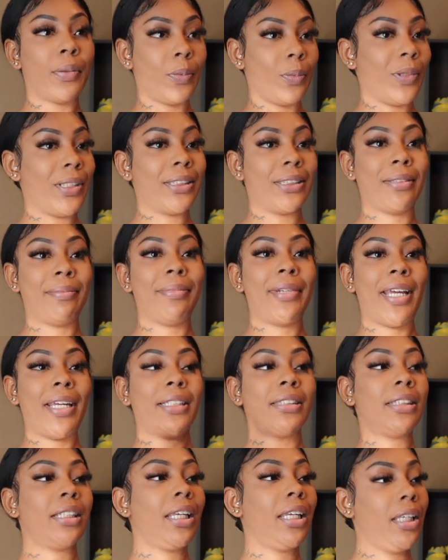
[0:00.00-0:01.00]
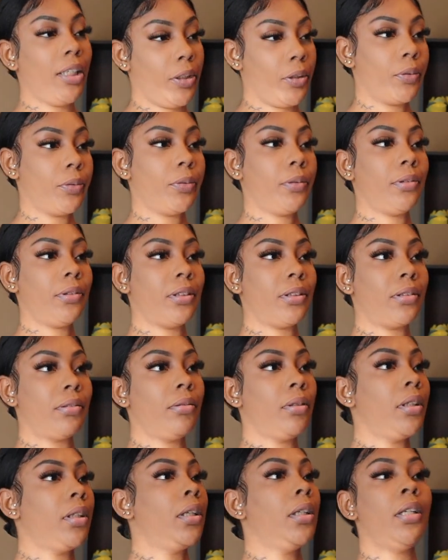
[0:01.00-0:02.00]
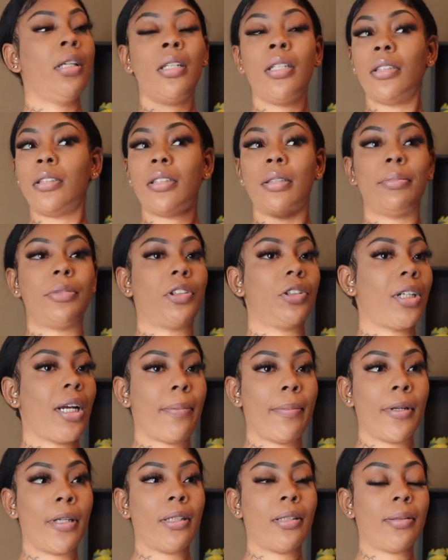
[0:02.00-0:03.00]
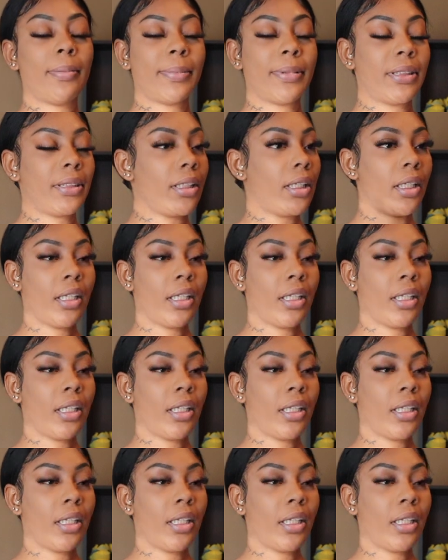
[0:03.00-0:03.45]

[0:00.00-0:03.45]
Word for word: with some nice heels, some strap ups.